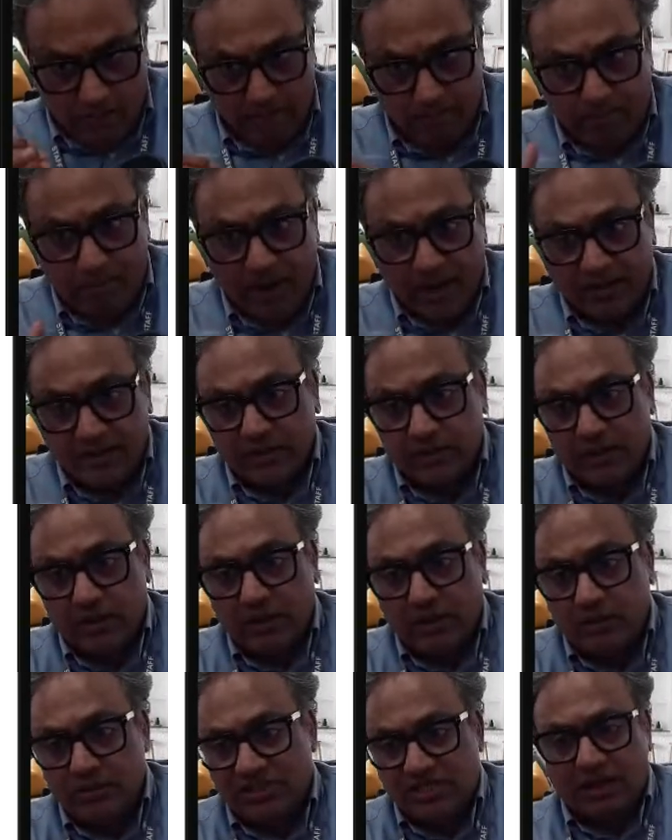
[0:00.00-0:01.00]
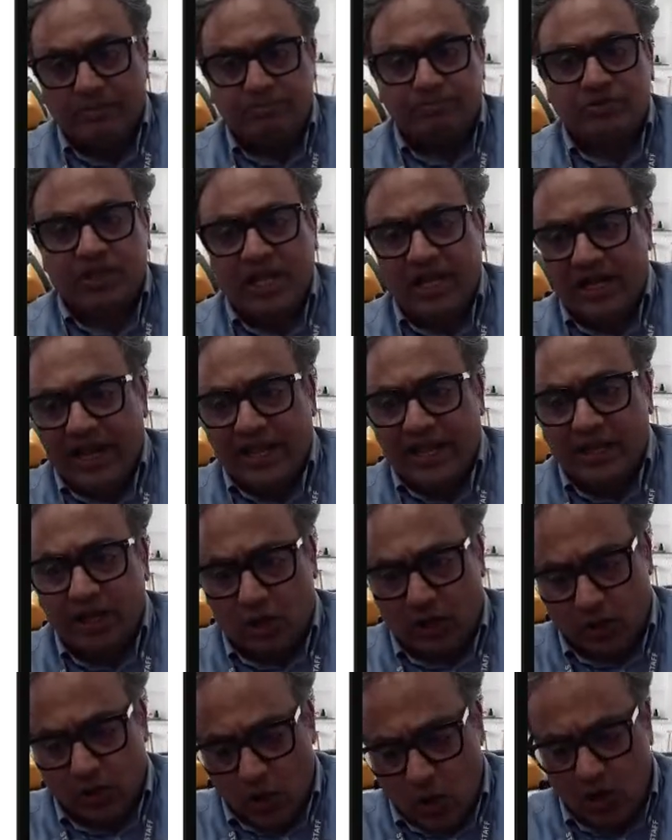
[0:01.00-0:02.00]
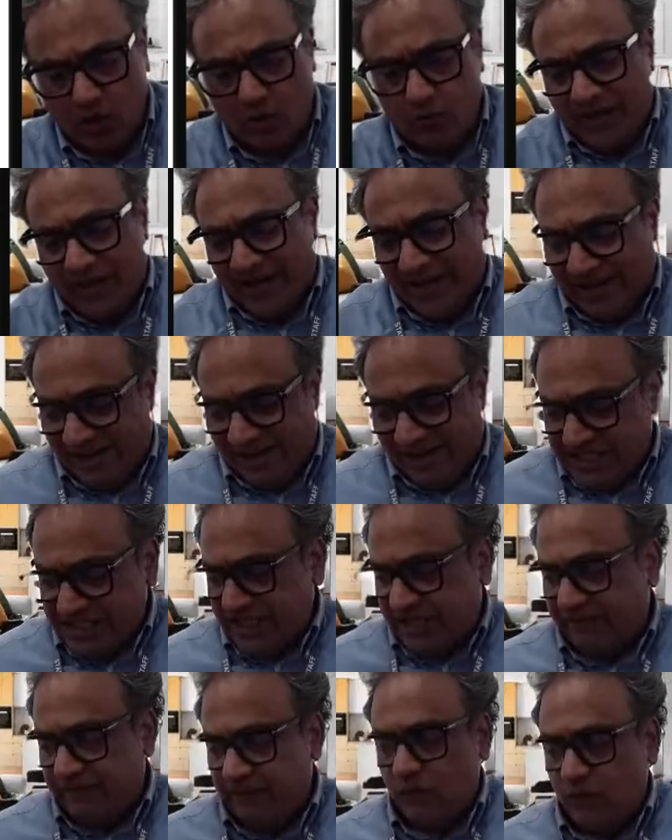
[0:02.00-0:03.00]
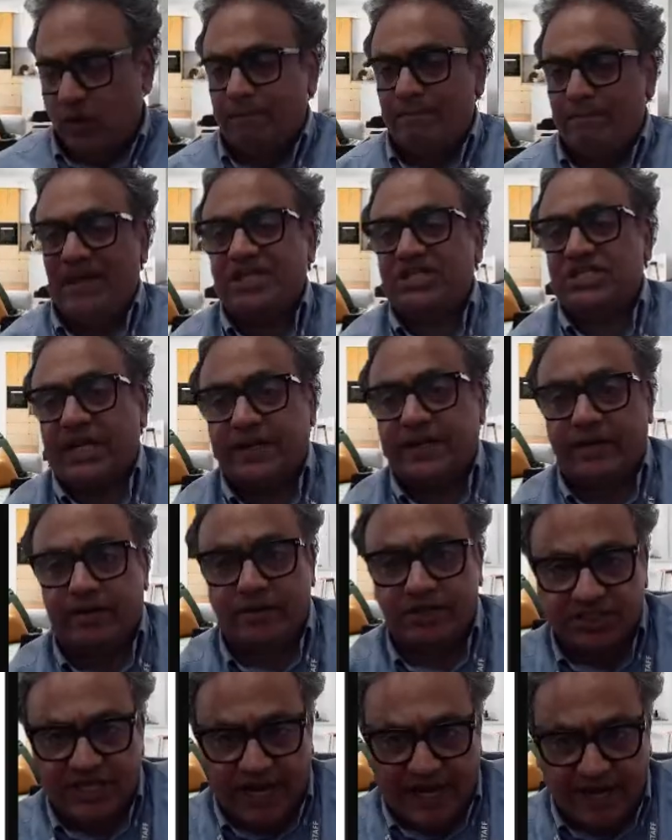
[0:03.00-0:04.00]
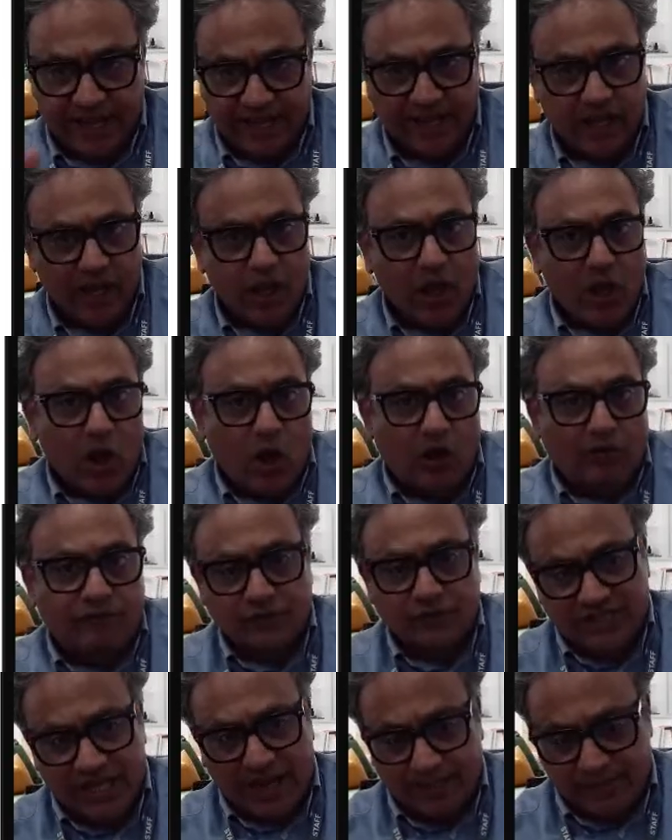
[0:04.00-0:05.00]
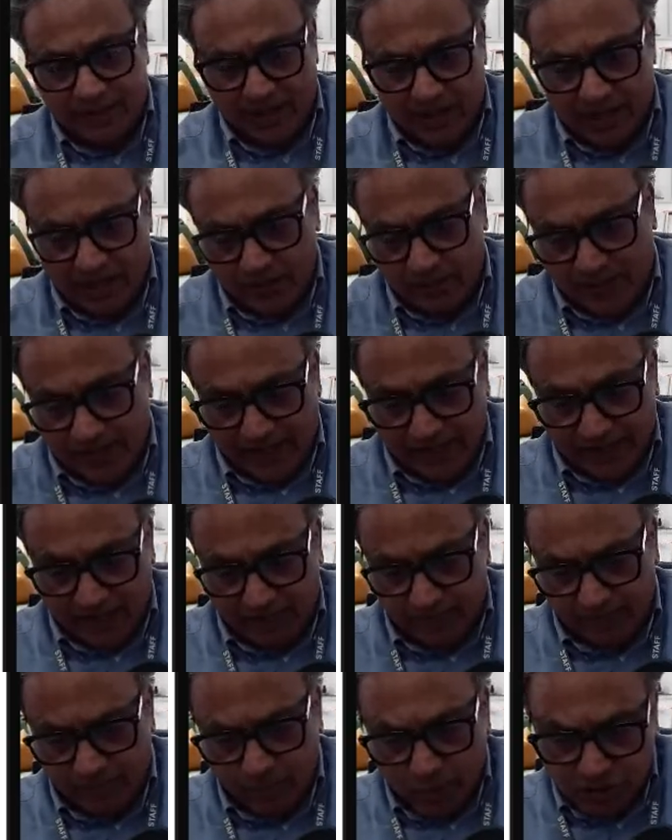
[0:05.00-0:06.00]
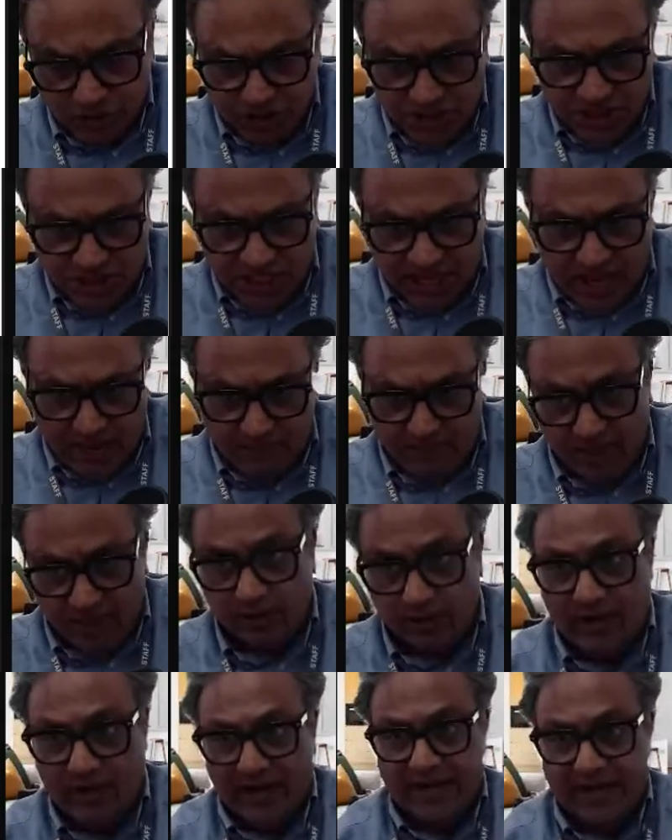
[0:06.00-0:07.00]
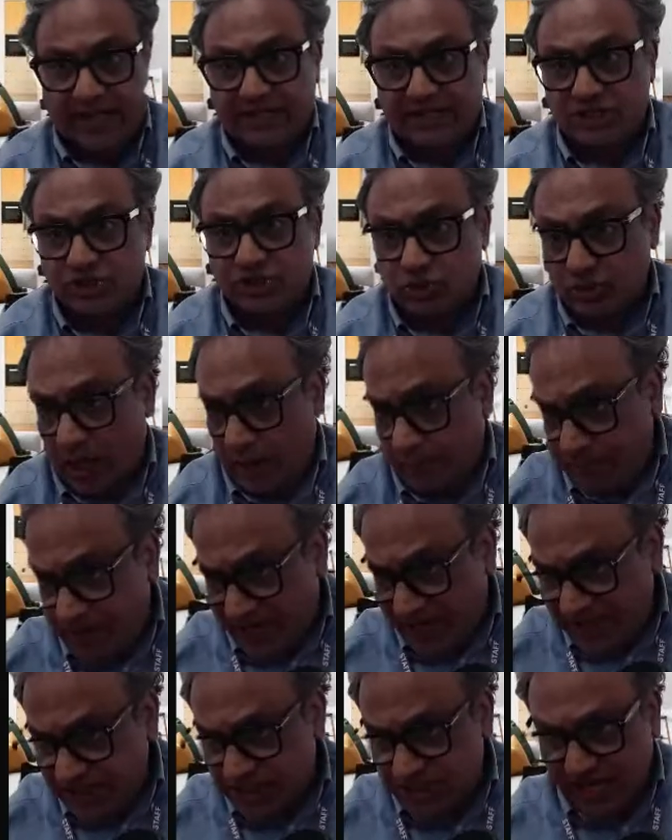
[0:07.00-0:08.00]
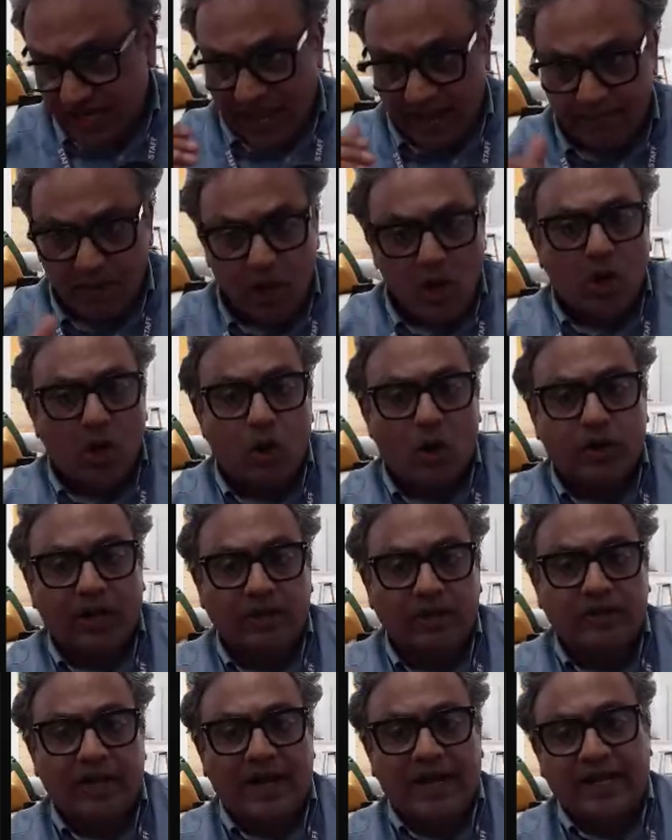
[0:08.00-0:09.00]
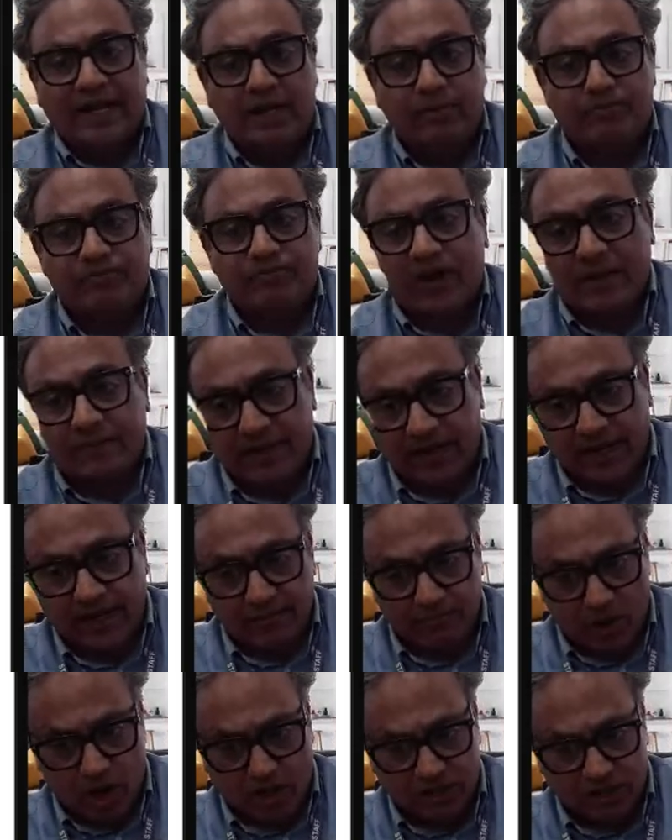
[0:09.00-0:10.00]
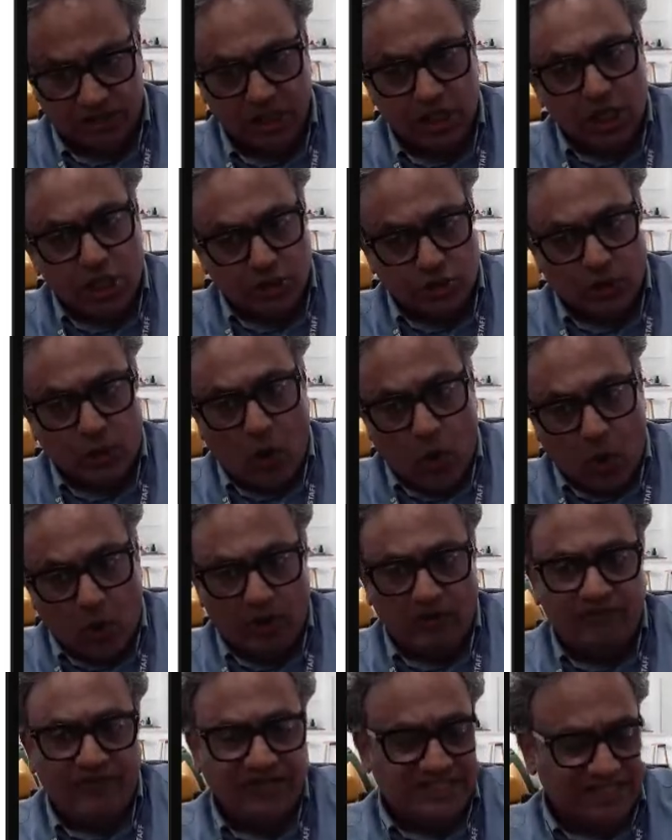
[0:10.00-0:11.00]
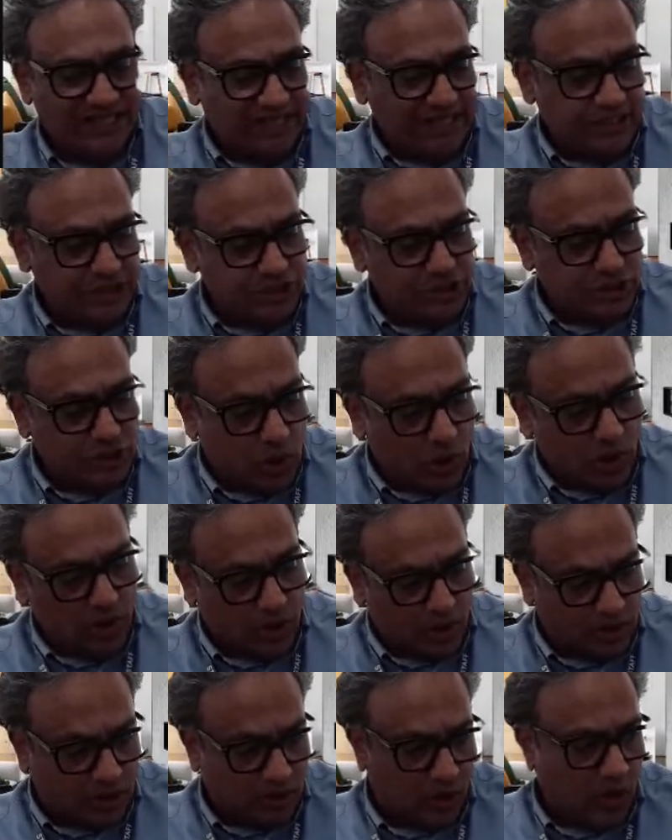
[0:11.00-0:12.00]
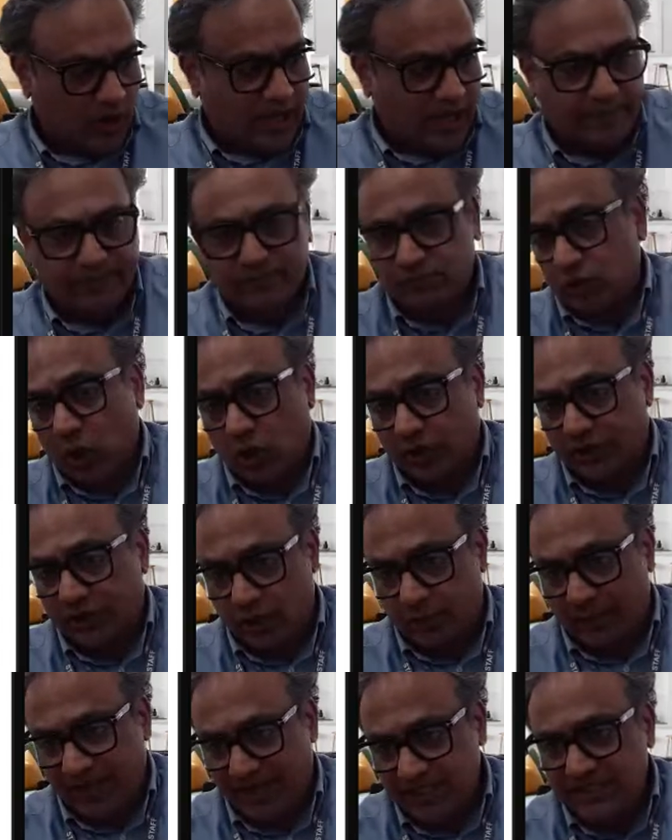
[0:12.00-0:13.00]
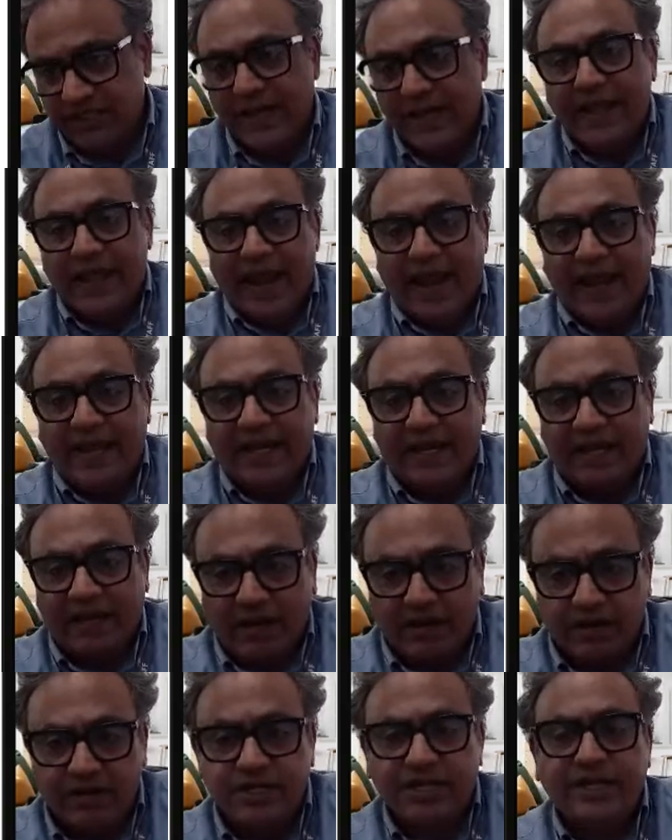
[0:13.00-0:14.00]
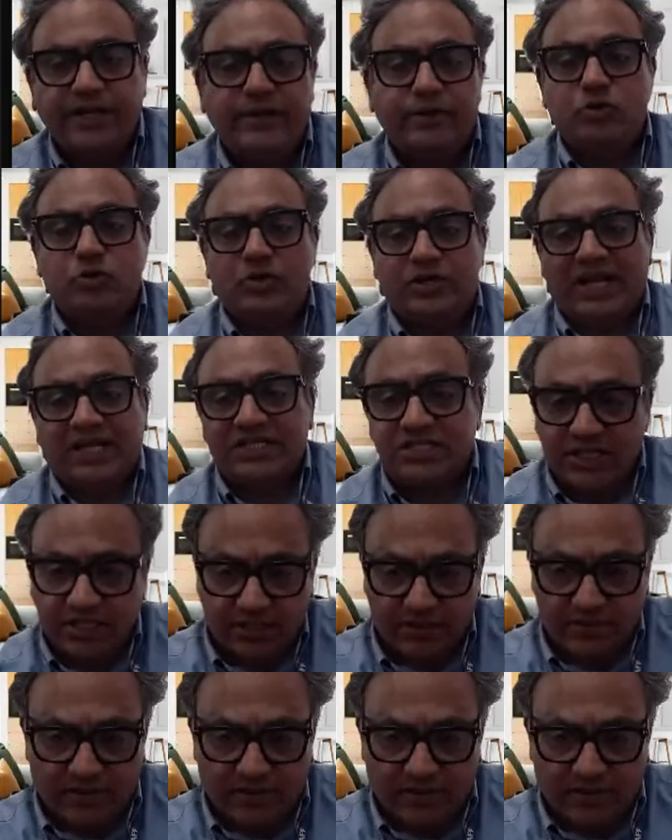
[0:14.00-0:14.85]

But something like Glock will at least give you a baseline understanding of what's happening. Are you landing in promotions tab? Are you landing in updates tab? Or are you landing in primary inbox? So always install Glock apps with all the domains and continue to test it